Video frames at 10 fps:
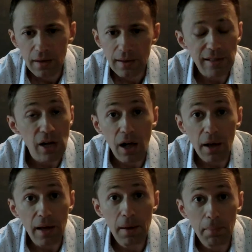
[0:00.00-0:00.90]
that's all
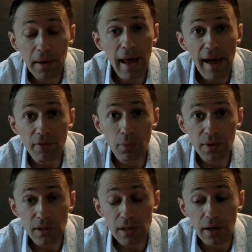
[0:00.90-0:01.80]
I've been having with
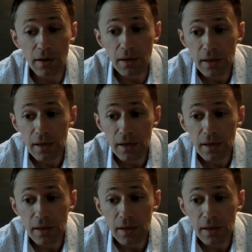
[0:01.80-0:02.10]
this gun.